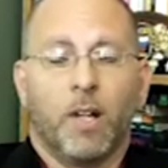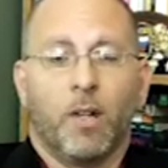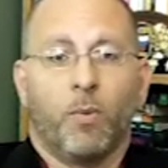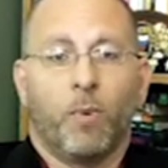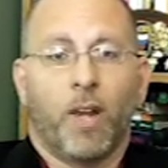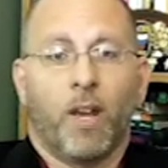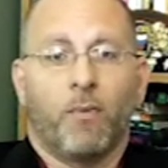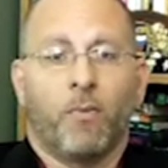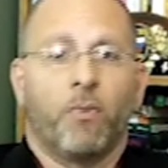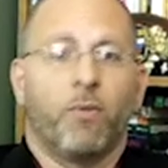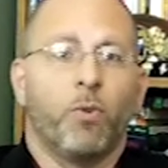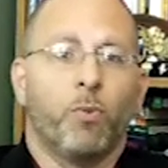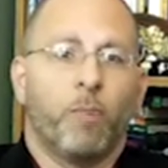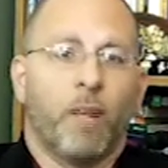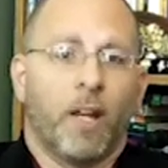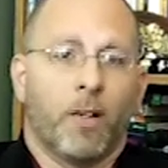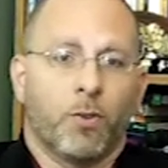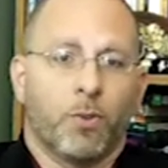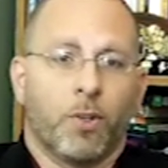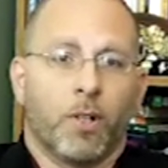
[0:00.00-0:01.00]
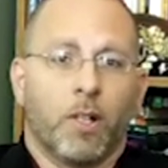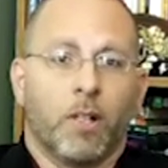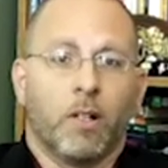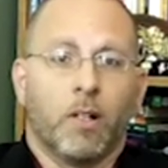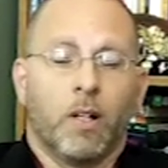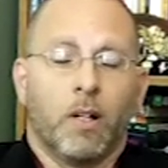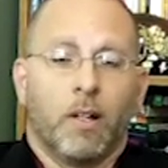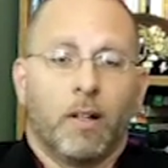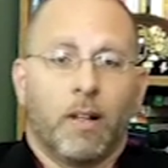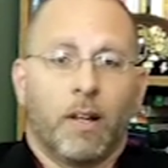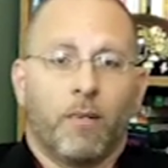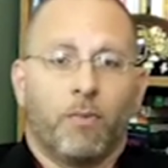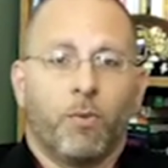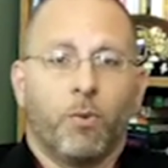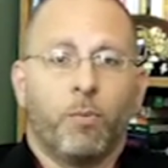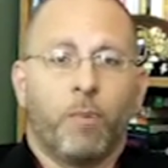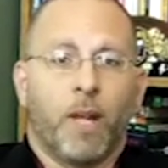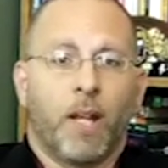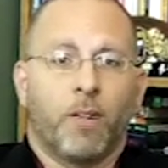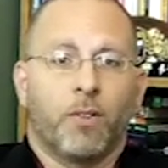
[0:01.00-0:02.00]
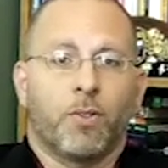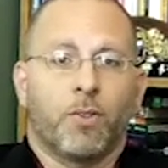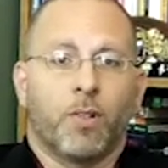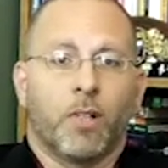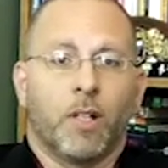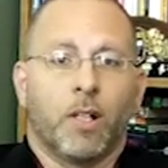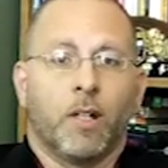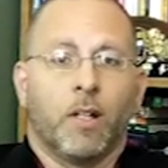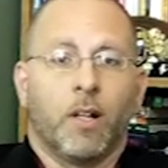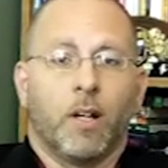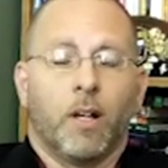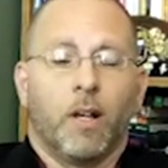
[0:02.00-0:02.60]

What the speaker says: we have a food pantry. That food pantry